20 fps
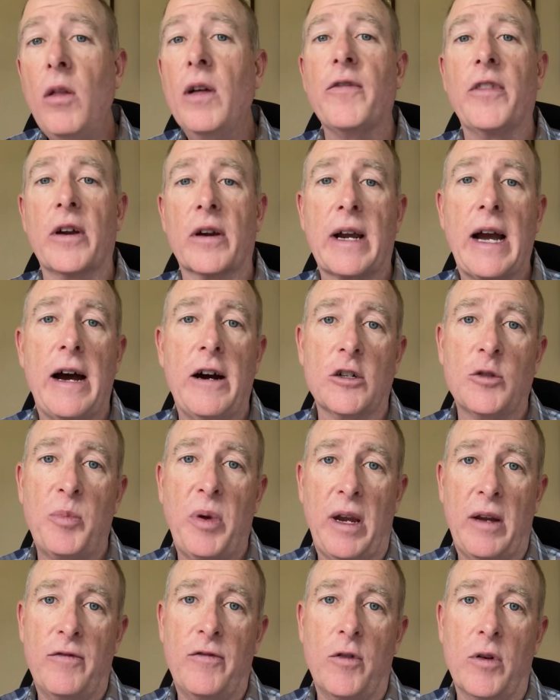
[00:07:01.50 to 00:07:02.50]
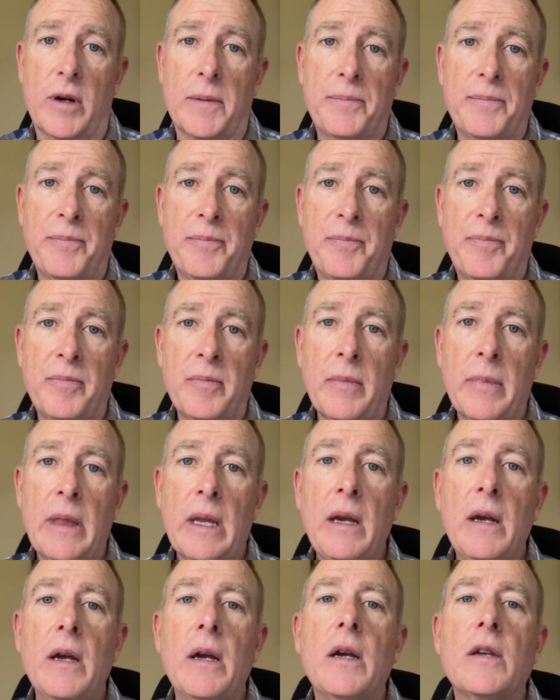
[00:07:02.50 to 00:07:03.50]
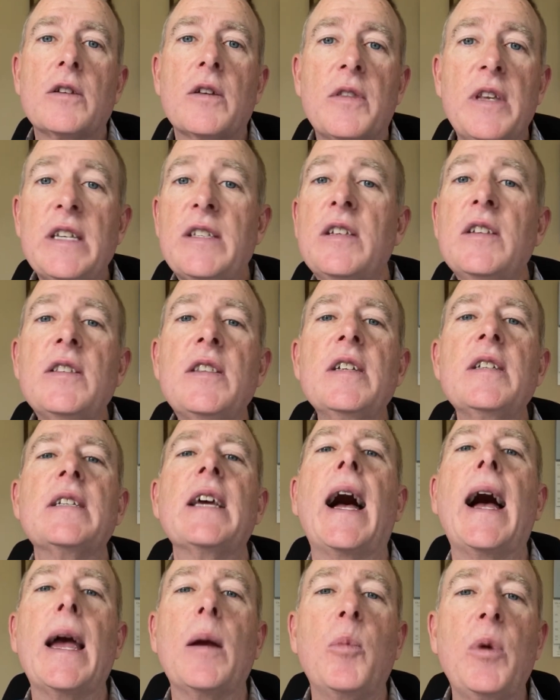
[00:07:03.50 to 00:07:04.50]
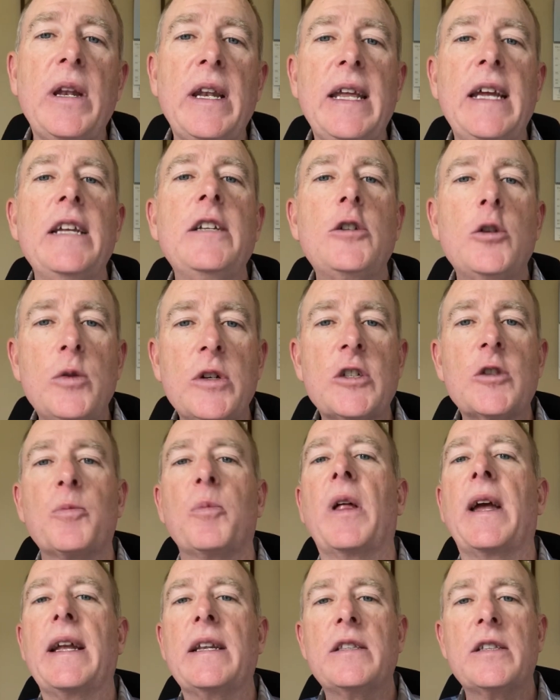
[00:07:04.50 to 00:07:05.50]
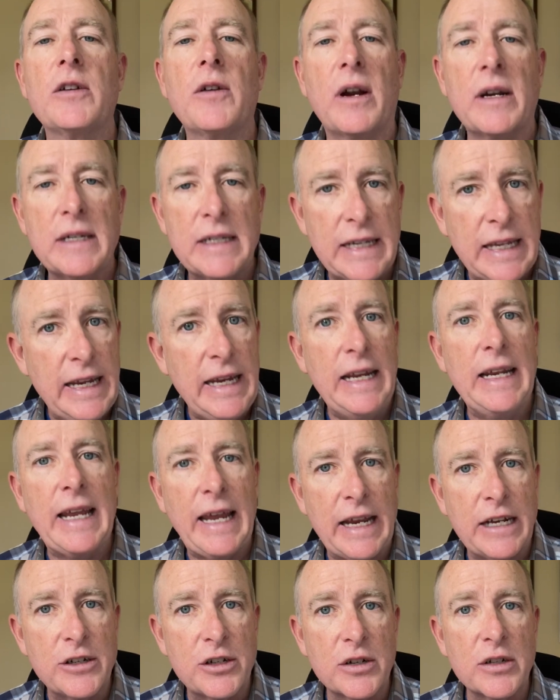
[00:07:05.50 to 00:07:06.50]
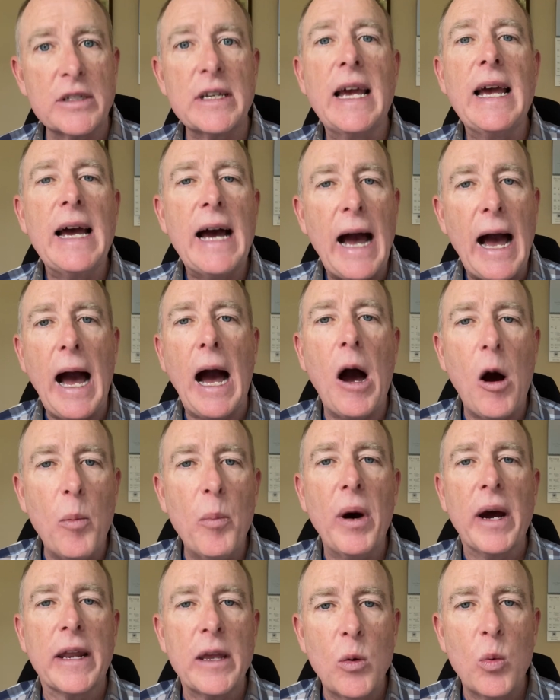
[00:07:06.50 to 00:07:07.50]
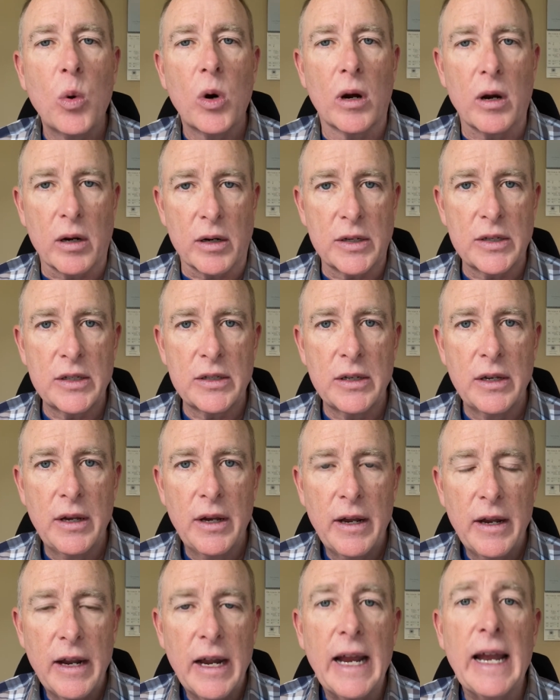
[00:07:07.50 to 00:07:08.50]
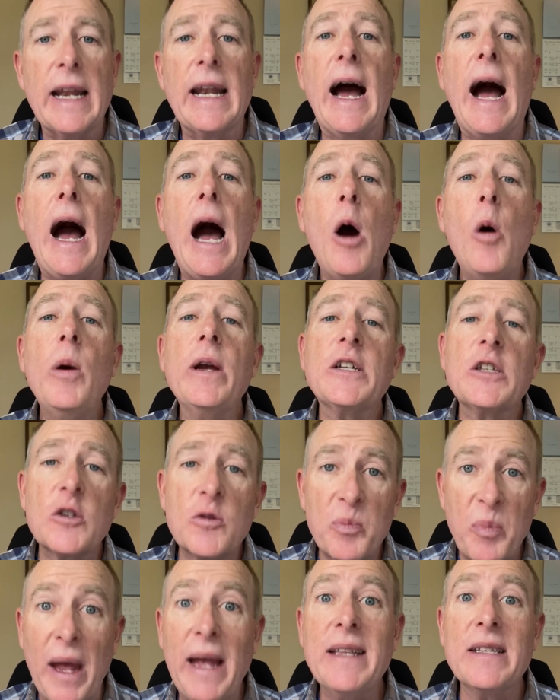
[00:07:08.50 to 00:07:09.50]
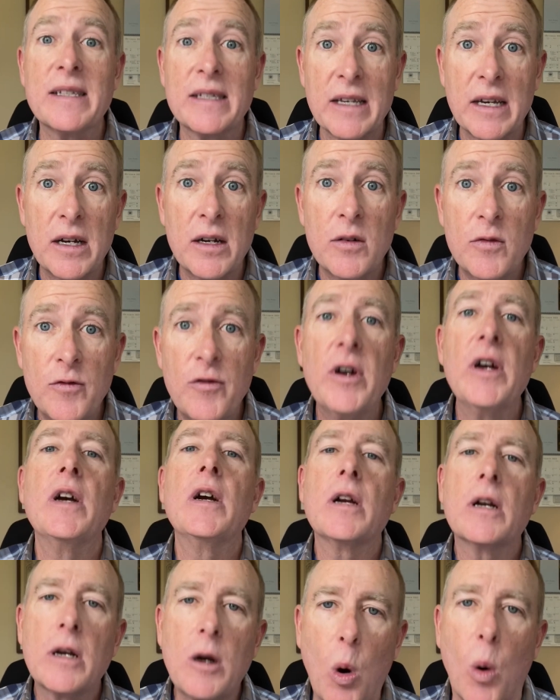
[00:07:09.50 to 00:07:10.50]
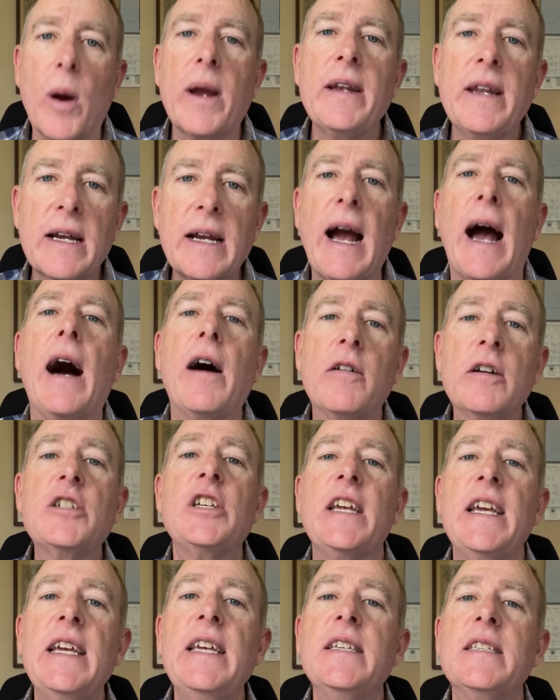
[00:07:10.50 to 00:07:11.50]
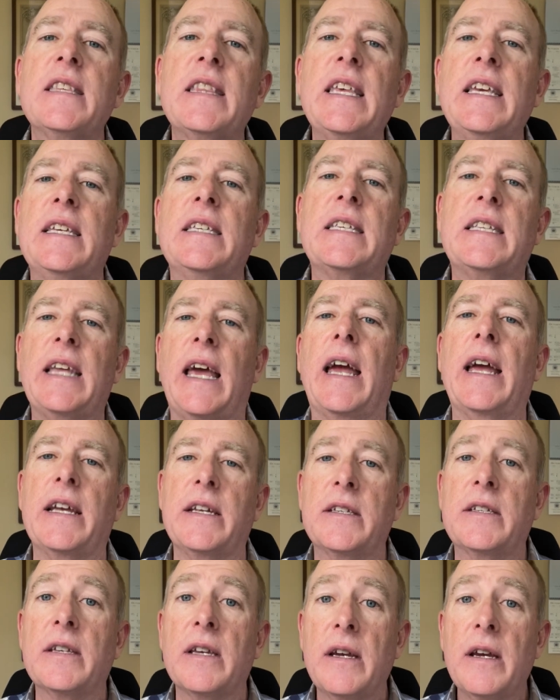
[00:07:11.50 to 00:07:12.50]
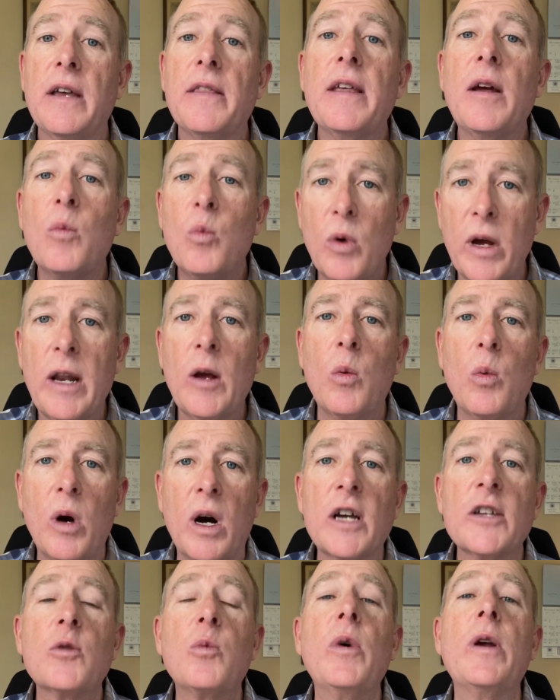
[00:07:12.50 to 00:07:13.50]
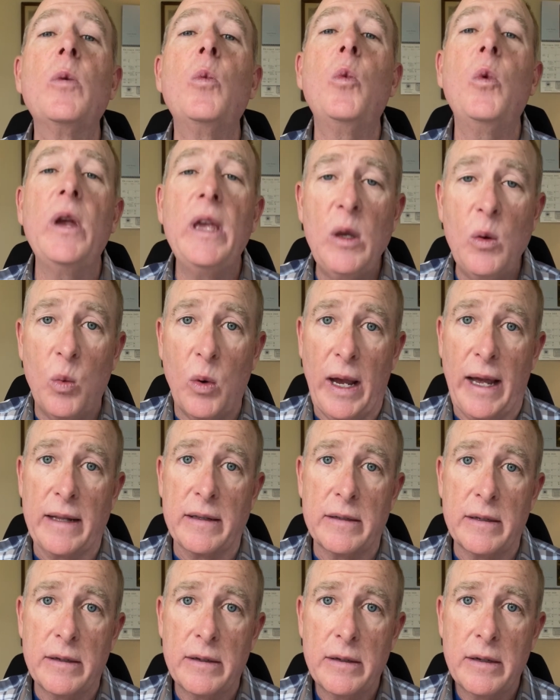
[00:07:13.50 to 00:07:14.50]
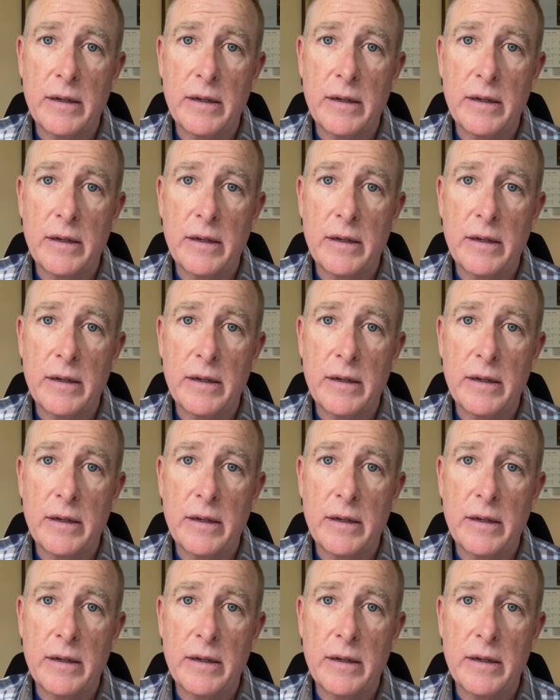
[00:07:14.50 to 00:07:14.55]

of their college paid for. So this is the time we need to explain to our teenagers how money works and how expensive going to college is these days than when it was when we went.